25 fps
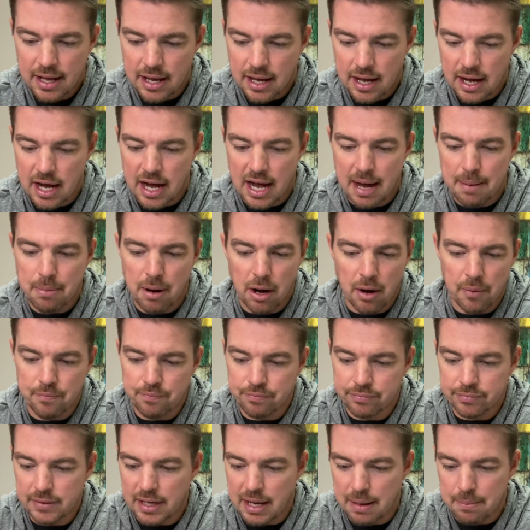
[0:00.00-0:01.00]
I bought
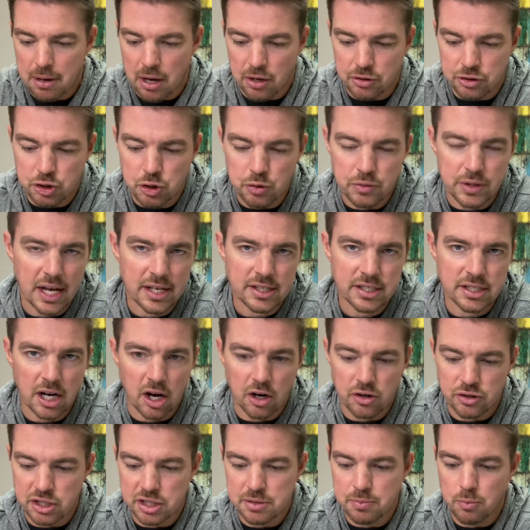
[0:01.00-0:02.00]

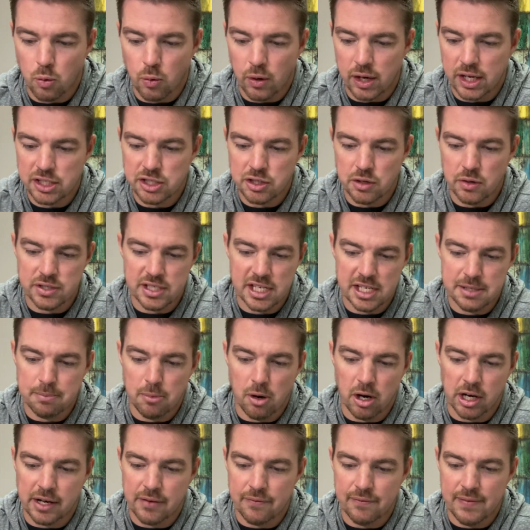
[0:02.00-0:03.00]
$2,000 this morning, so it says
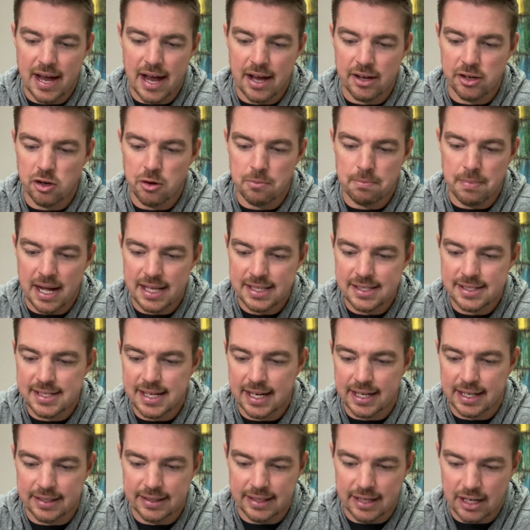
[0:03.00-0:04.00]
market value. Mine's
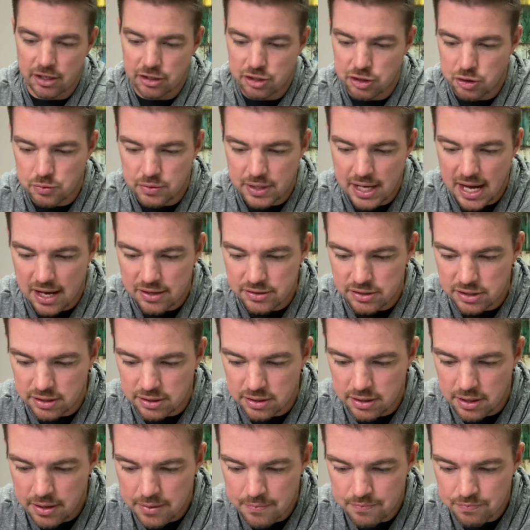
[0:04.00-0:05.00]
ticking there,
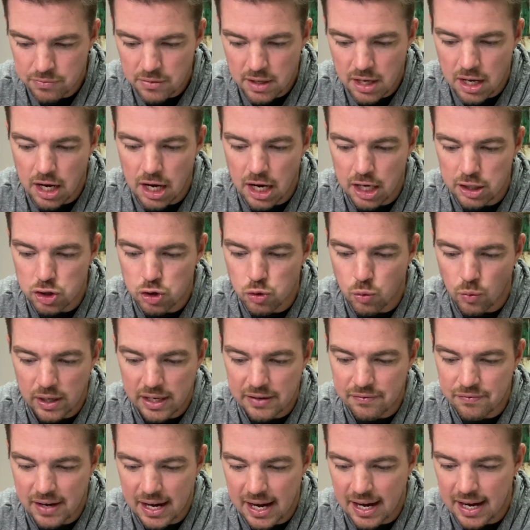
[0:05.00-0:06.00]

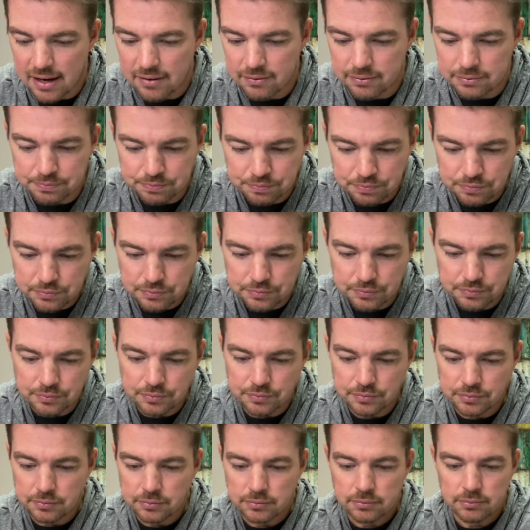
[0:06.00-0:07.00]
$2,025.
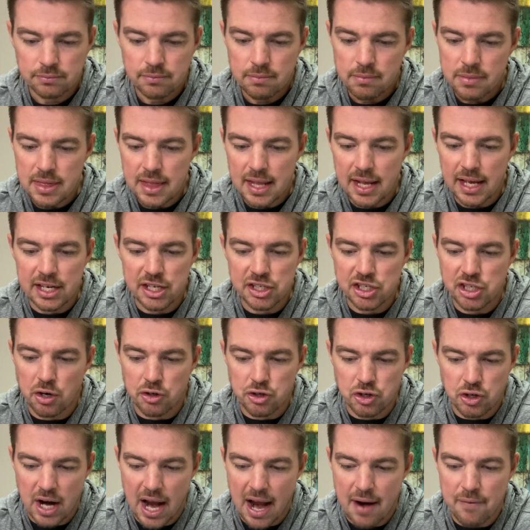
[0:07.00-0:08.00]
And it shows
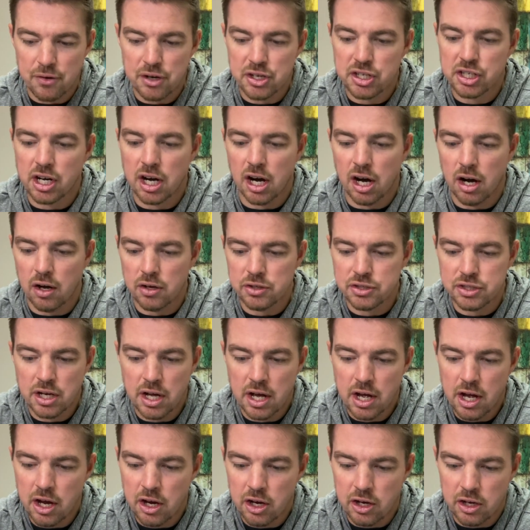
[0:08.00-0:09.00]
your average cost.
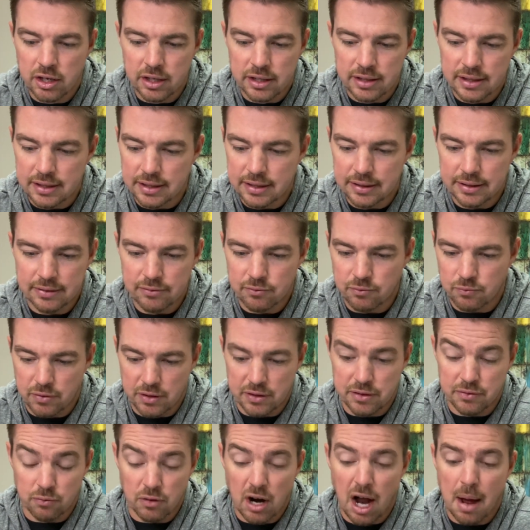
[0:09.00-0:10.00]

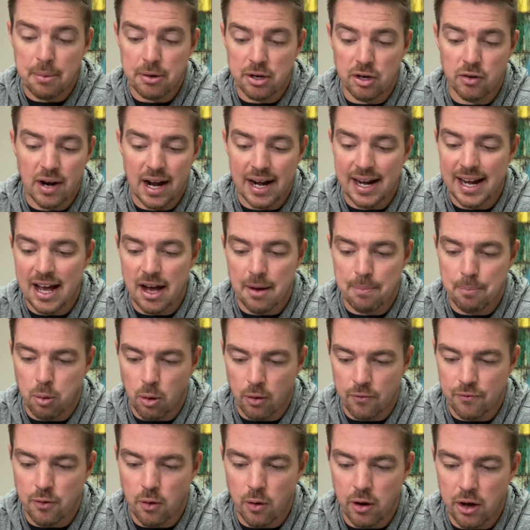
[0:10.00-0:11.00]
With Robinhood right now,
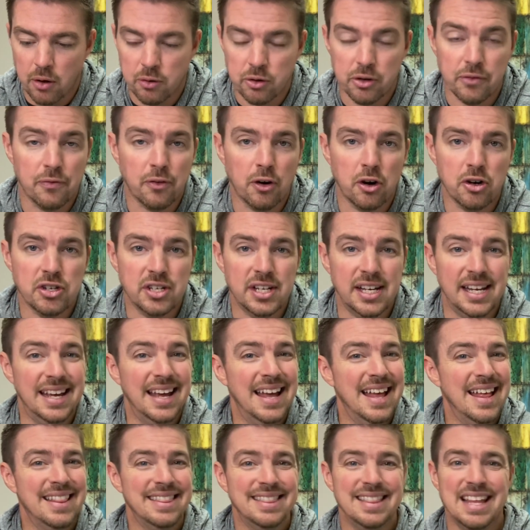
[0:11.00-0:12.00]
portfolio diversity,
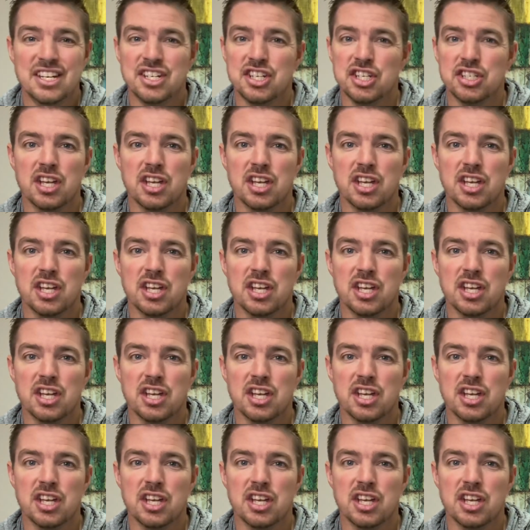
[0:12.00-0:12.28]
that's just